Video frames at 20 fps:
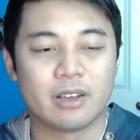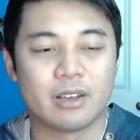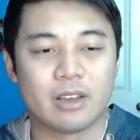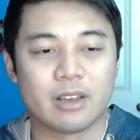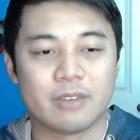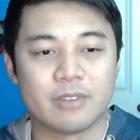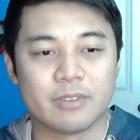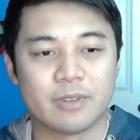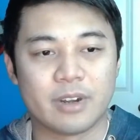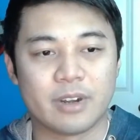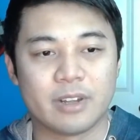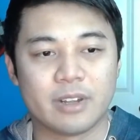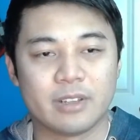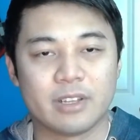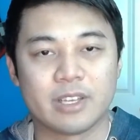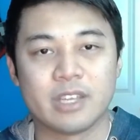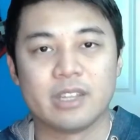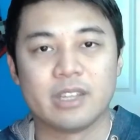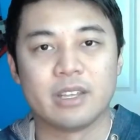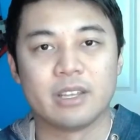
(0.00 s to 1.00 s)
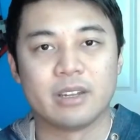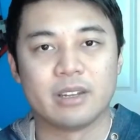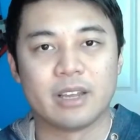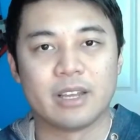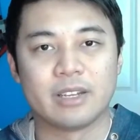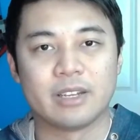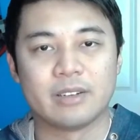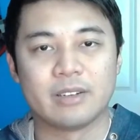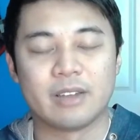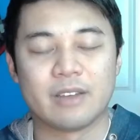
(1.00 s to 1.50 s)
I feel very lucky that
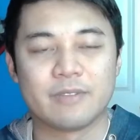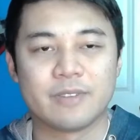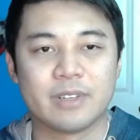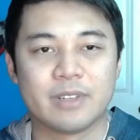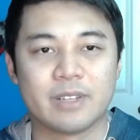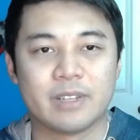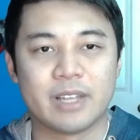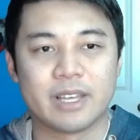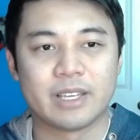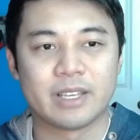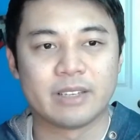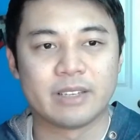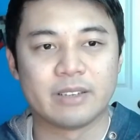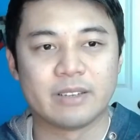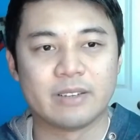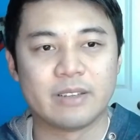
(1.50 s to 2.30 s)
I feel like